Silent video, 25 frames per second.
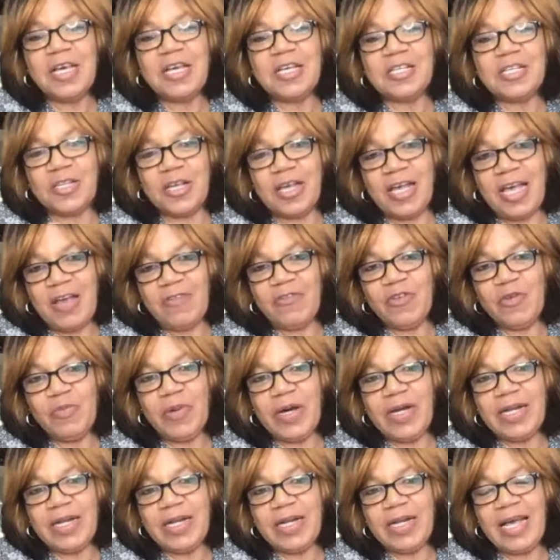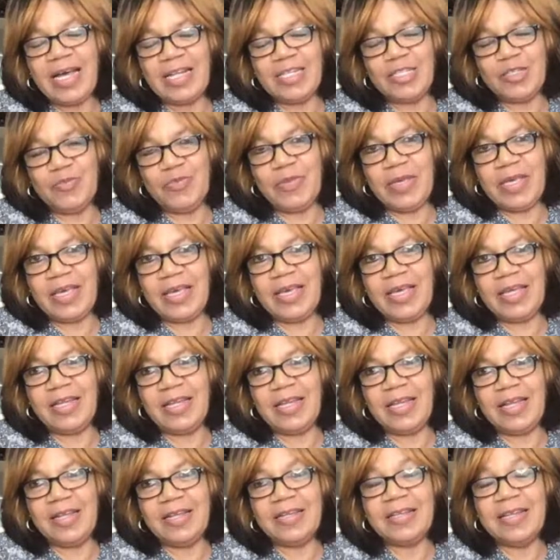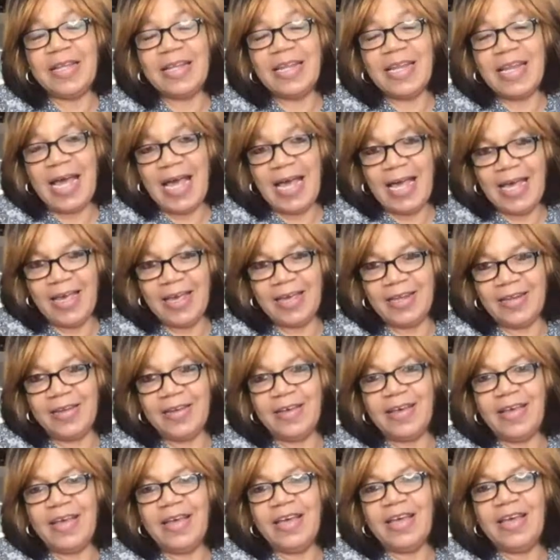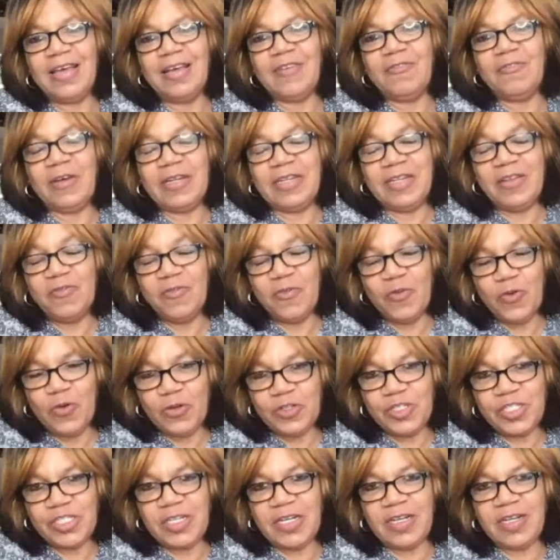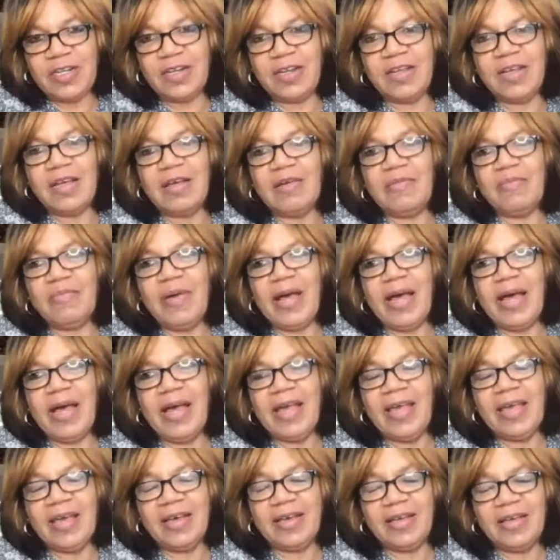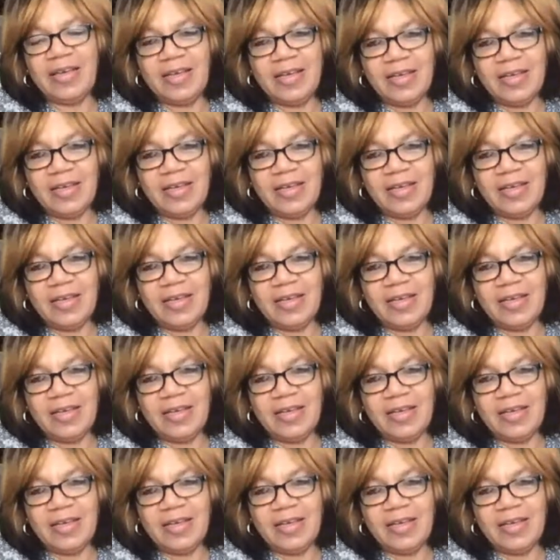So everybody had to be in the line for devotion by